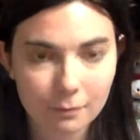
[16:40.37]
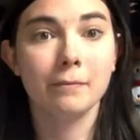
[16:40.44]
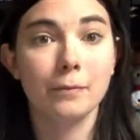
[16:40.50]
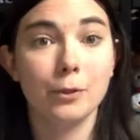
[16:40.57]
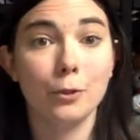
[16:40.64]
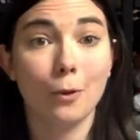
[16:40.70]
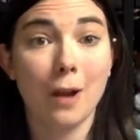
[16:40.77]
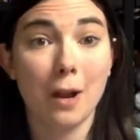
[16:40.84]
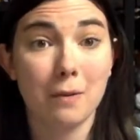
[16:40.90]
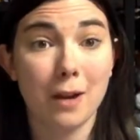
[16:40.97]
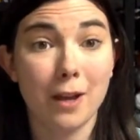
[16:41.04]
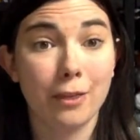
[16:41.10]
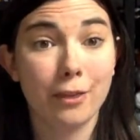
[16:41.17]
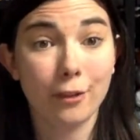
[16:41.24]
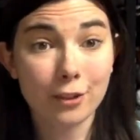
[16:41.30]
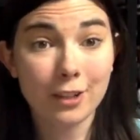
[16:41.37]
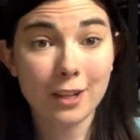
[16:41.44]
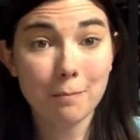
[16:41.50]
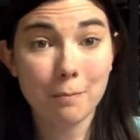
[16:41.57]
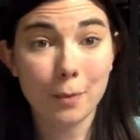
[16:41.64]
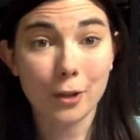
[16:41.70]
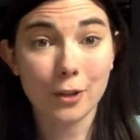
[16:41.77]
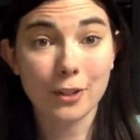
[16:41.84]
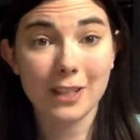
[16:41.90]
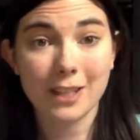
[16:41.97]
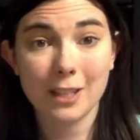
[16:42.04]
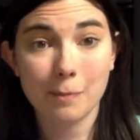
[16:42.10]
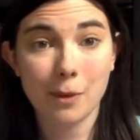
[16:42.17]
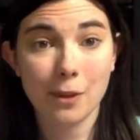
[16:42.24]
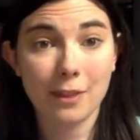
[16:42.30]
So I read 13 books
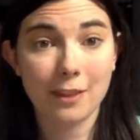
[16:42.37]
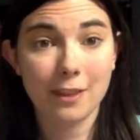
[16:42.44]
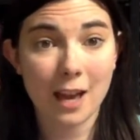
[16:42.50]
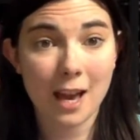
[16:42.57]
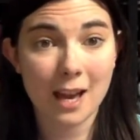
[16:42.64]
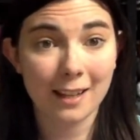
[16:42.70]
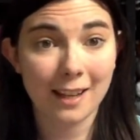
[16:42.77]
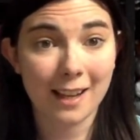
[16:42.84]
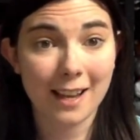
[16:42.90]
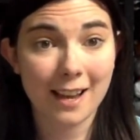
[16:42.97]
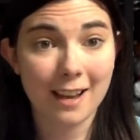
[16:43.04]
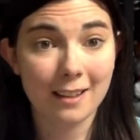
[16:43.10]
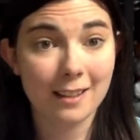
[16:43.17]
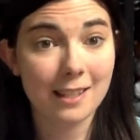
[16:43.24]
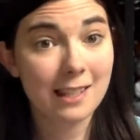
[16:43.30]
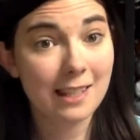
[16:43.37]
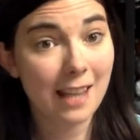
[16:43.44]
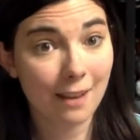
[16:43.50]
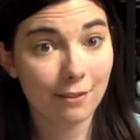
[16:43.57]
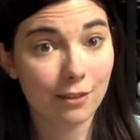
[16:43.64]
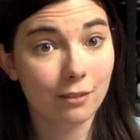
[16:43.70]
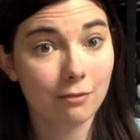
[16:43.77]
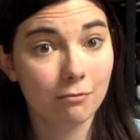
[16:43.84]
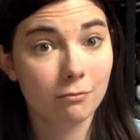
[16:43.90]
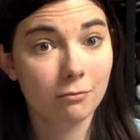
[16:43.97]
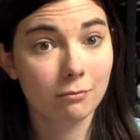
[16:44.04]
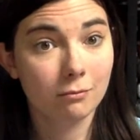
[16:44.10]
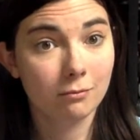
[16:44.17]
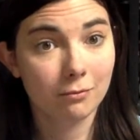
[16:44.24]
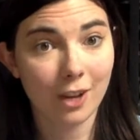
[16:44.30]
this month and I had 7
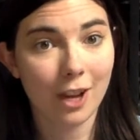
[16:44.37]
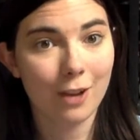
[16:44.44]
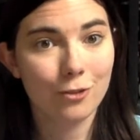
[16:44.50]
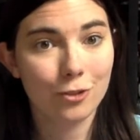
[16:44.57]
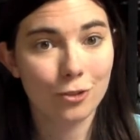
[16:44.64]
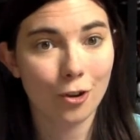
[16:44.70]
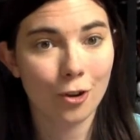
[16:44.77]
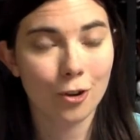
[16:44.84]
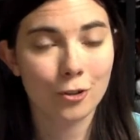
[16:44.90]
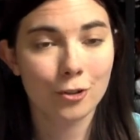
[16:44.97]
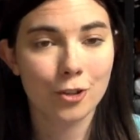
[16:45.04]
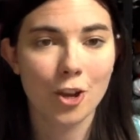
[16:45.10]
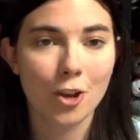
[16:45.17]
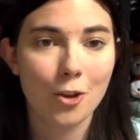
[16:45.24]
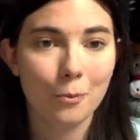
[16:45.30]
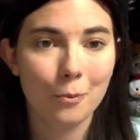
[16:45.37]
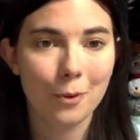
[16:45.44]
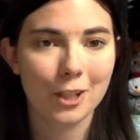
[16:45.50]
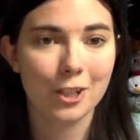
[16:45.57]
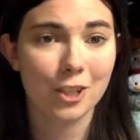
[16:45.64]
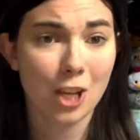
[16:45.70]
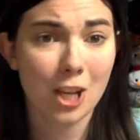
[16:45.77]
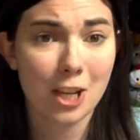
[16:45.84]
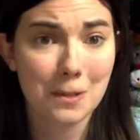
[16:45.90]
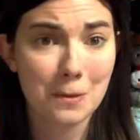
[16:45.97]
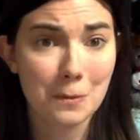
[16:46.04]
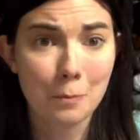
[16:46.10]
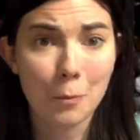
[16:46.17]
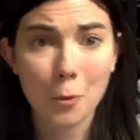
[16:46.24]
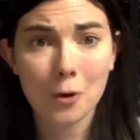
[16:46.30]
5-stars, which
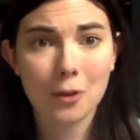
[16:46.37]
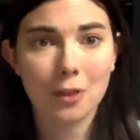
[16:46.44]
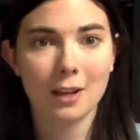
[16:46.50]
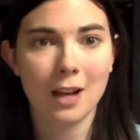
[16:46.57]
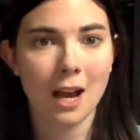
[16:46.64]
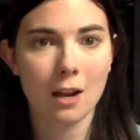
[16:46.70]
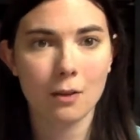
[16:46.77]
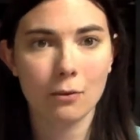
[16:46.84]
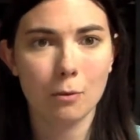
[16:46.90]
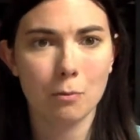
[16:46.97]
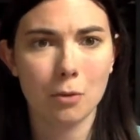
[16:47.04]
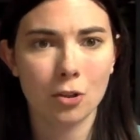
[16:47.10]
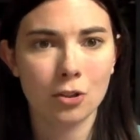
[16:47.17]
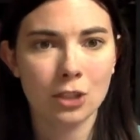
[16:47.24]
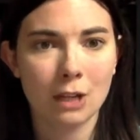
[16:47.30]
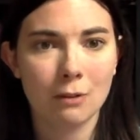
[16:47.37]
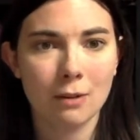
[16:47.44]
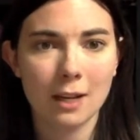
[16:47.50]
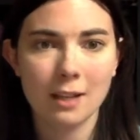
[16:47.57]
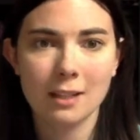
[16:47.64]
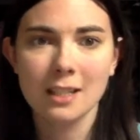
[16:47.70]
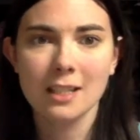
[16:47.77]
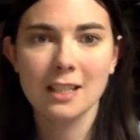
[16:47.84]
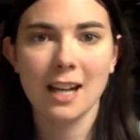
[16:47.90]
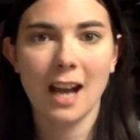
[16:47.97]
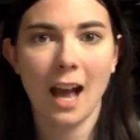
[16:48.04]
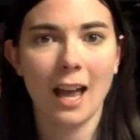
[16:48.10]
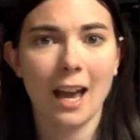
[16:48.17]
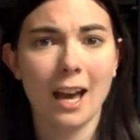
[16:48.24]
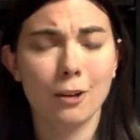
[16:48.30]
is more than half the books I read.
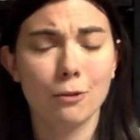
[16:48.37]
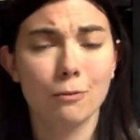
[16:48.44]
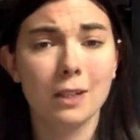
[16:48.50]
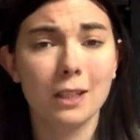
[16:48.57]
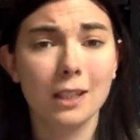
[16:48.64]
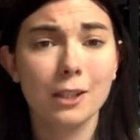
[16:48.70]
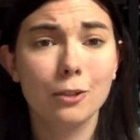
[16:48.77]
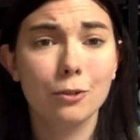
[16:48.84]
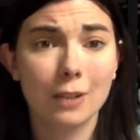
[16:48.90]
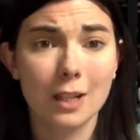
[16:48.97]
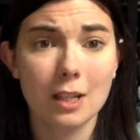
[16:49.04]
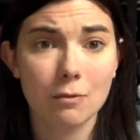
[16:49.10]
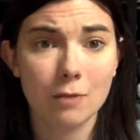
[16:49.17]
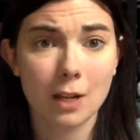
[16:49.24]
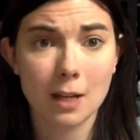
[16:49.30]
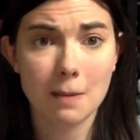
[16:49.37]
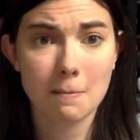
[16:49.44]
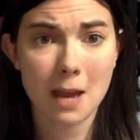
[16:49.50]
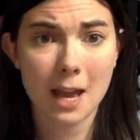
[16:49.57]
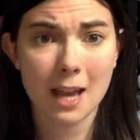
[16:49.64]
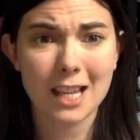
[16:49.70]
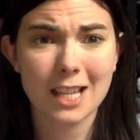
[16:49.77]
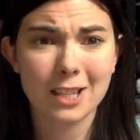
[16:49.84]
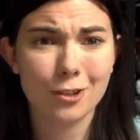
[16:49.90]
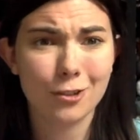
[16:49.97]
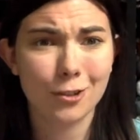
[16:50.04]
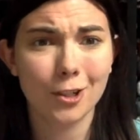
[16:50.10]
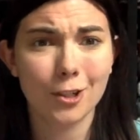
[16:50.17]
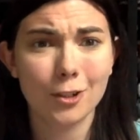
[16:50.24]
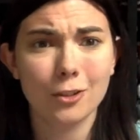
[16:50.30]
I had a really great reading May. It
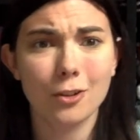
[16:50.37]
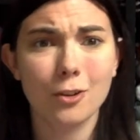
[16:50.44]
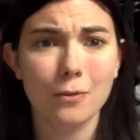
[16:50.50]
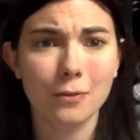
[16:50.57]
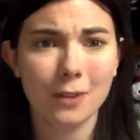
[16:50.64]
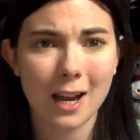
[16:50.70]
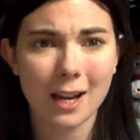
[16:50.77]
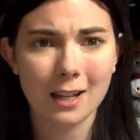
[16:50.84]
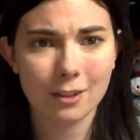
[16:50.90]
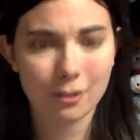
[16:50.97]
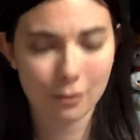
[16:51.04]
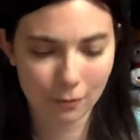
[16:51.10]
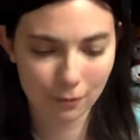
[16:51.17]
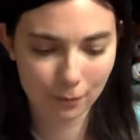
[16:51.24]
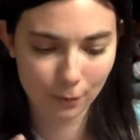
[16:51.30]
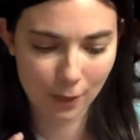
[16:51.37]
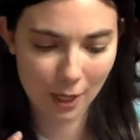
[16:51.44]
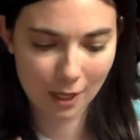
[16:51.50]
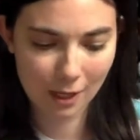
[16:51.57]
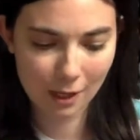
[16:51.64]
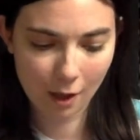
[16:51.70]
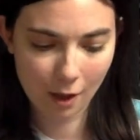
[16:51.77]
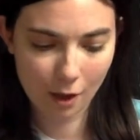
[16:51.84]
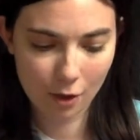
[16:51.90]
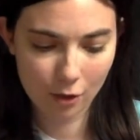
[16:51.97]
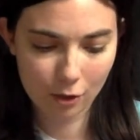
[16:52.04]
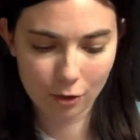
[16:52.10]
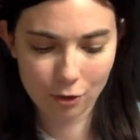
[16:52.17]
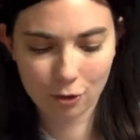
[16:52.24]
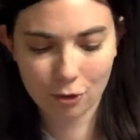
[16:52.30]
started off kind of
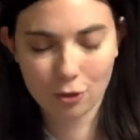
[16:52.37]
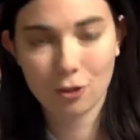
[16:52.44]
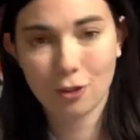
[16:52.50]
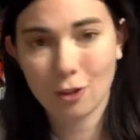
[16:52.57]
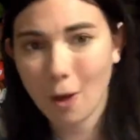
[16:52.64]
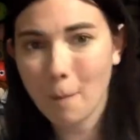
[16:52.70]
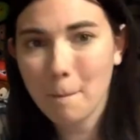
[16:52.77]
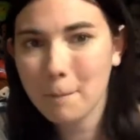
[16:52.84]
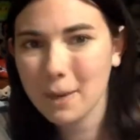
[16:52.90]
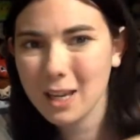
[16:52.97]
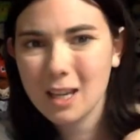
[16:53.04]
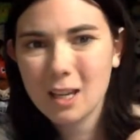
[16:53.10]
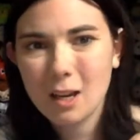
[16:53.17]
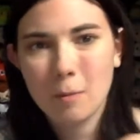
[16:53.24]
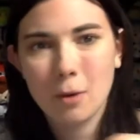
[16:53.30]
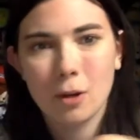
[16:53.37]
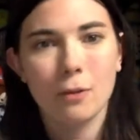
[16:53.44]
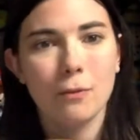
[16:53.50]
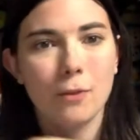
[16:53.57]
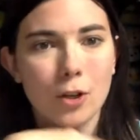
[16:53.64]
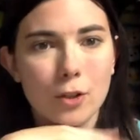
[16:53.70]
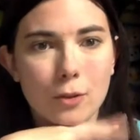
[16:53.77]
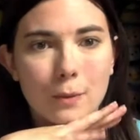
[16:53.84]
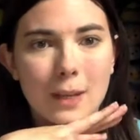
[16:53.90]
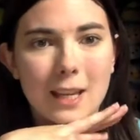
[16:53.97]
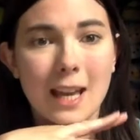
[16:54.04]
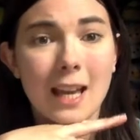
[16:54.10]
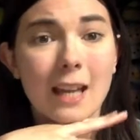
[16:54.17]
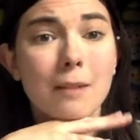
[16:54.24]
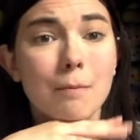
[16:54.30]
slumpy about a first week
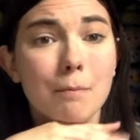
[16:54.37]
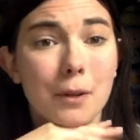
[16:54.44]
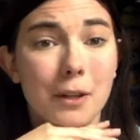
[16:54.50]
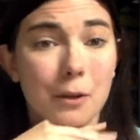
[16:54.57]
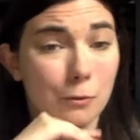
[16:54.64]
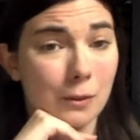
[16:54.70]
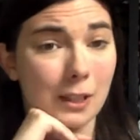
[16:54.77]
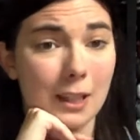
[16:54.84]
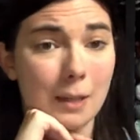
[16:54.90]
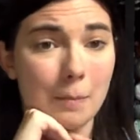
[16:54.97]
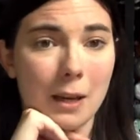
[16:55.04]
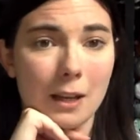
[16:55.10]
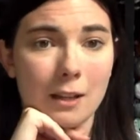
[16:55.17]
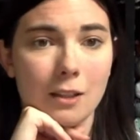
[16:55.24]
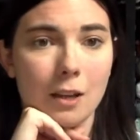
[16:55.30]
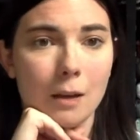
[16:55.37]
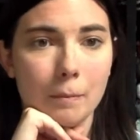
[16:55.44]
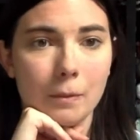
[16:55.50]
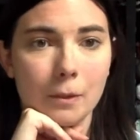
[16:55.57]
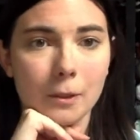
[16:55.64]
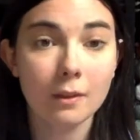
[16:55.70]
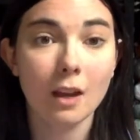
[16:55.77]
in, but it really picked up.